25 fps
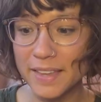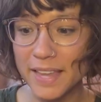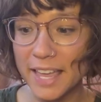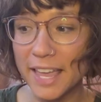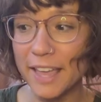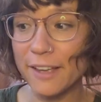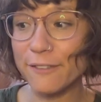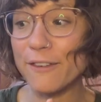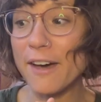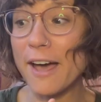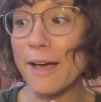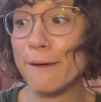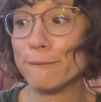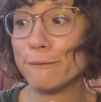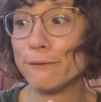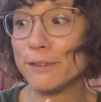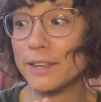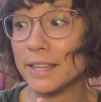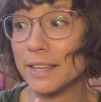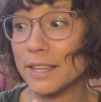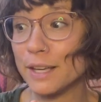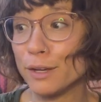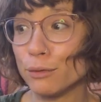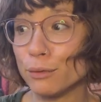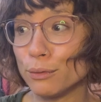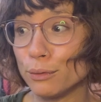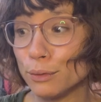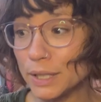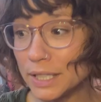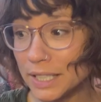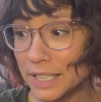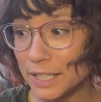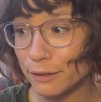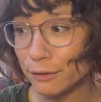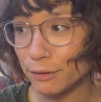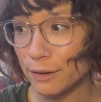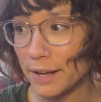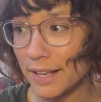if I'm feeling
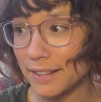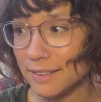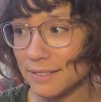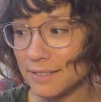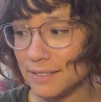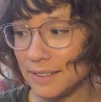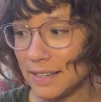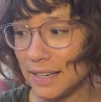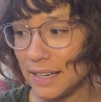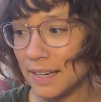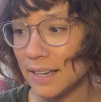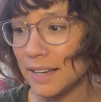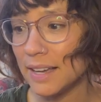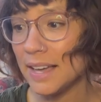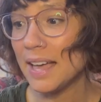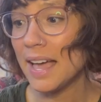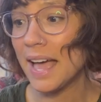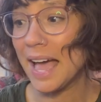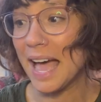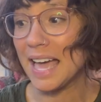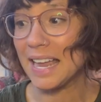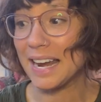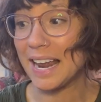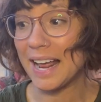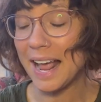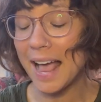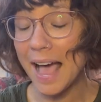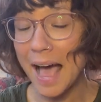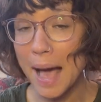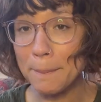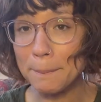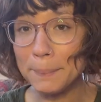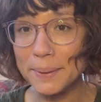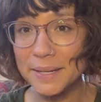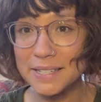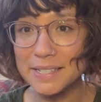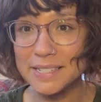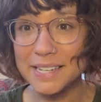really fancy and I
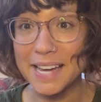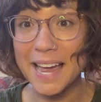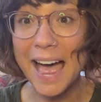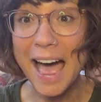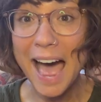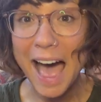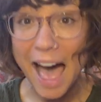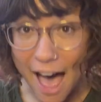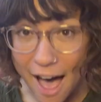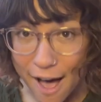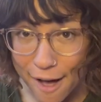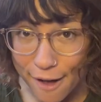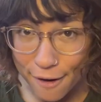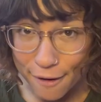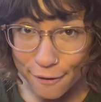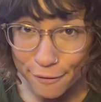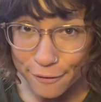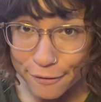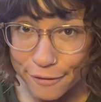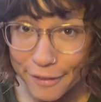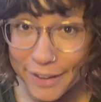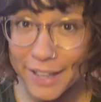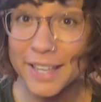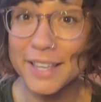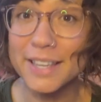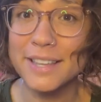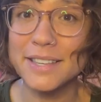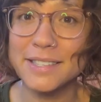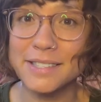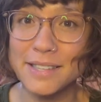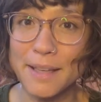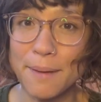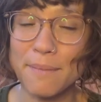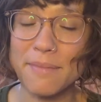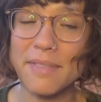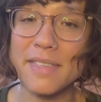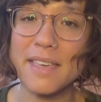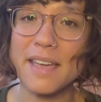happen to have
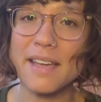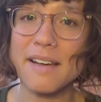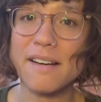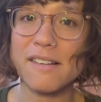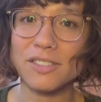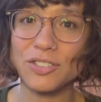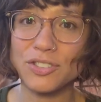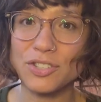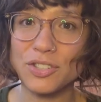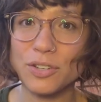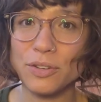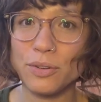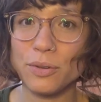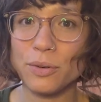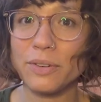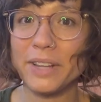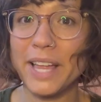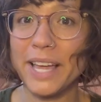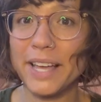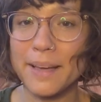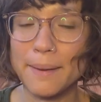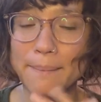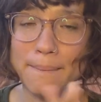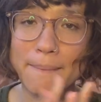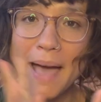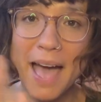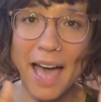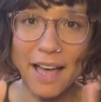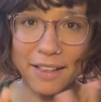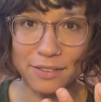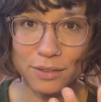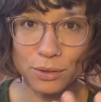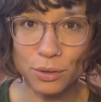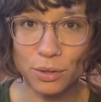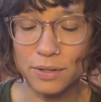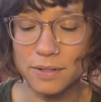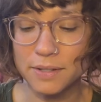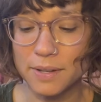something, I'll do like a
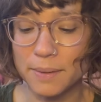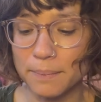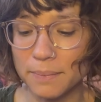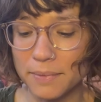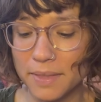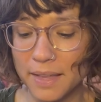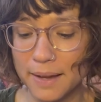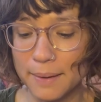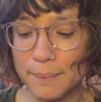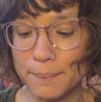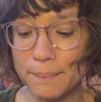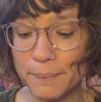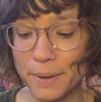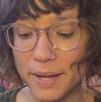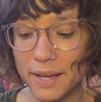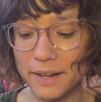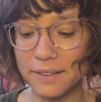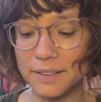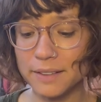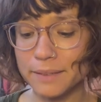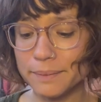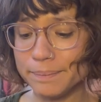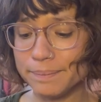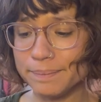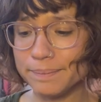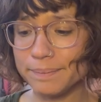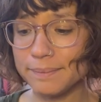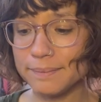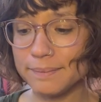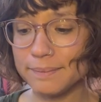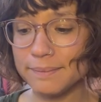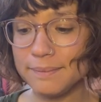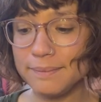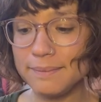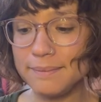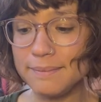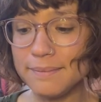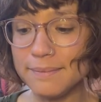mask or something. But
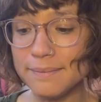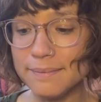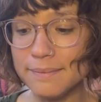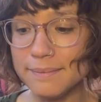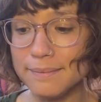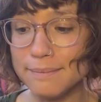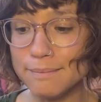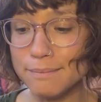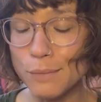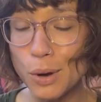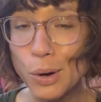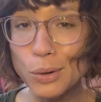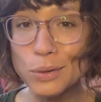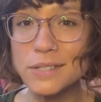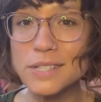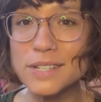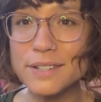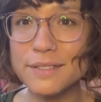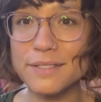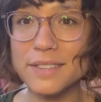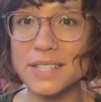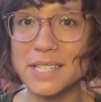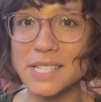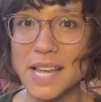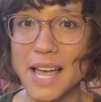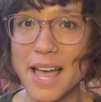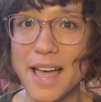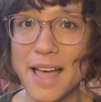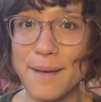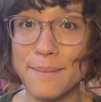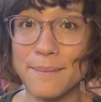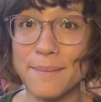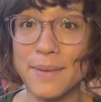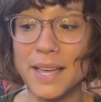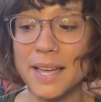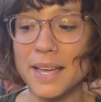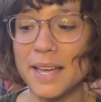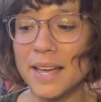most of the
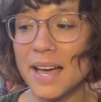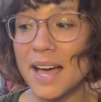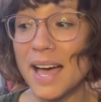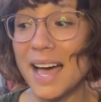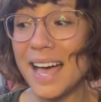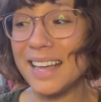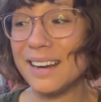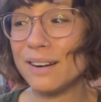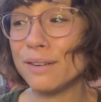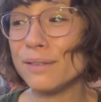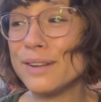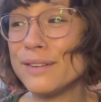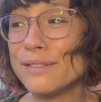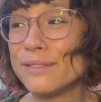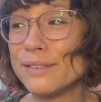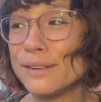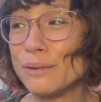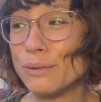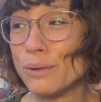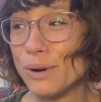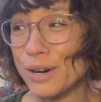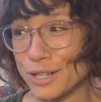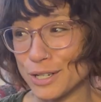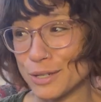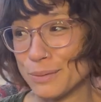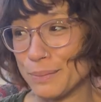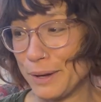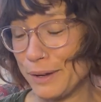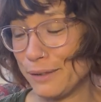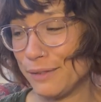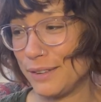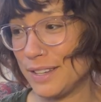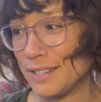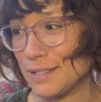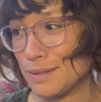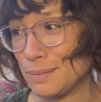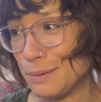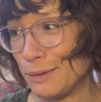time, I don't even wash my
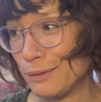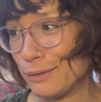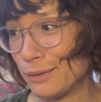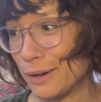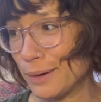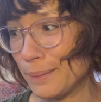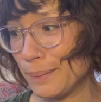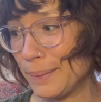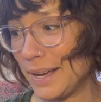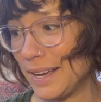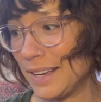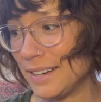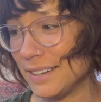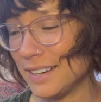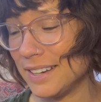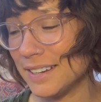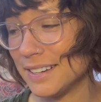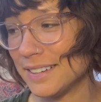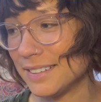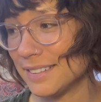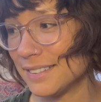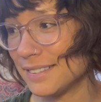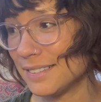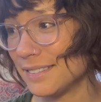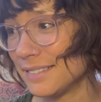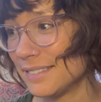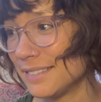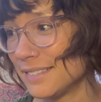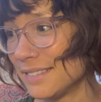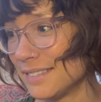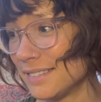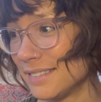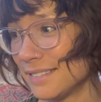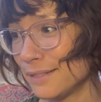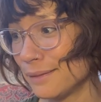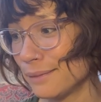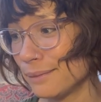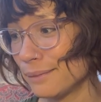face before bed,
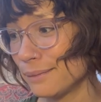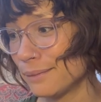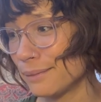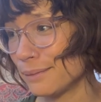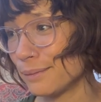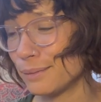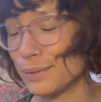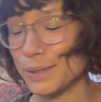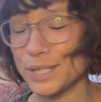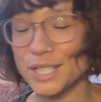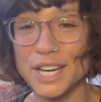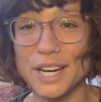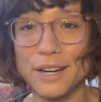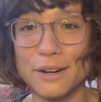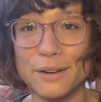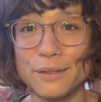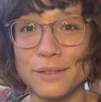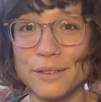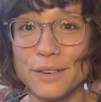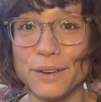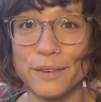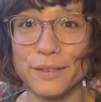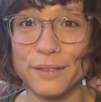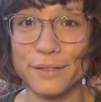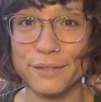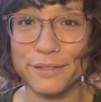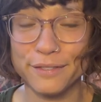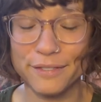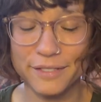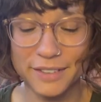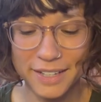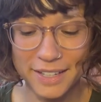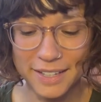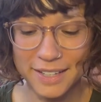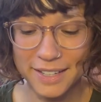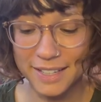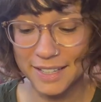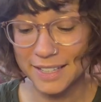which I don't know if
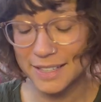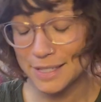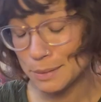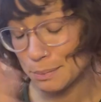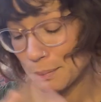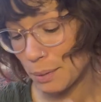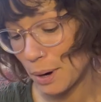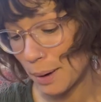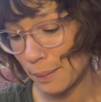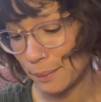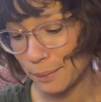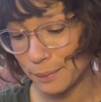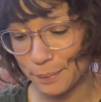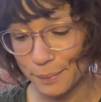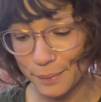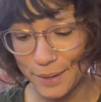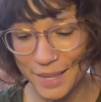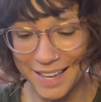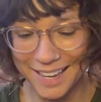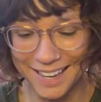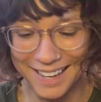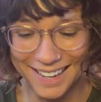it's probably,